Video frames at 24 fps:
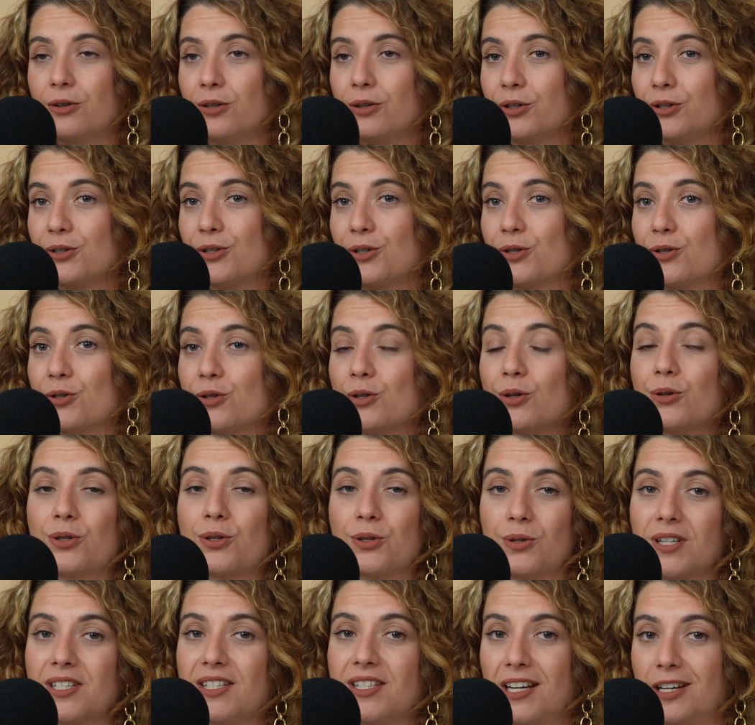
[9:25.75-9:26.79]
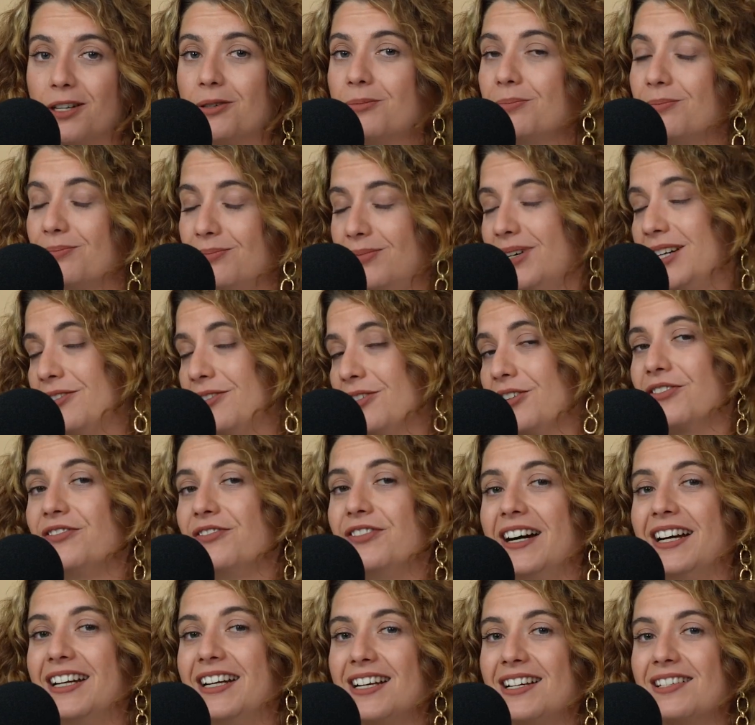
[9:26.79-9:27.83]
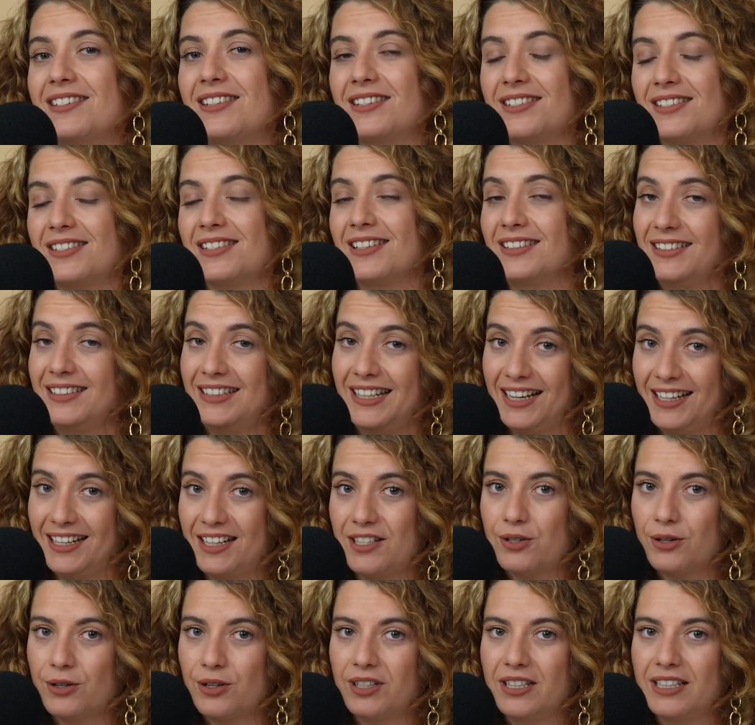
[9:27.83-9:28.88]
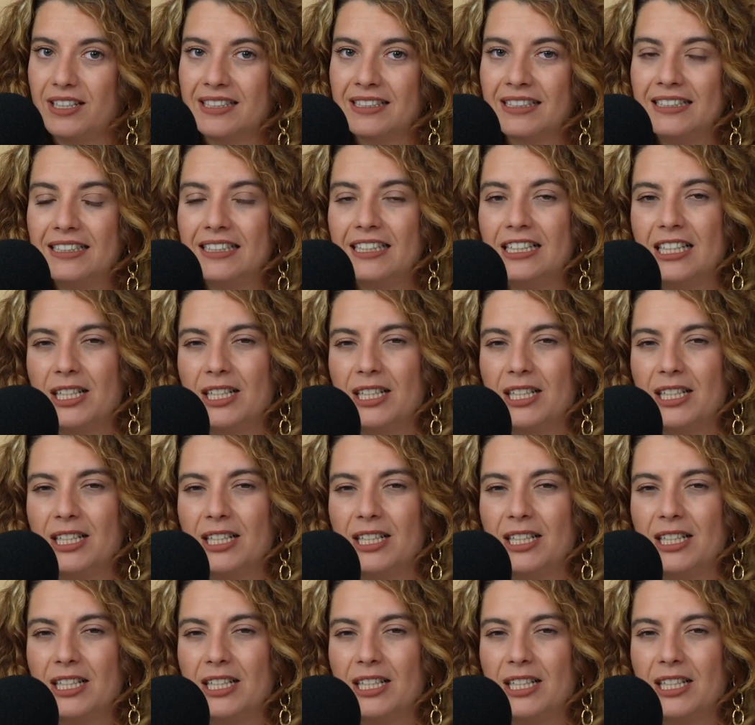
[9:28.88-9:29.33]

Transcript: or you're just so stressed out about your finances that is hurting.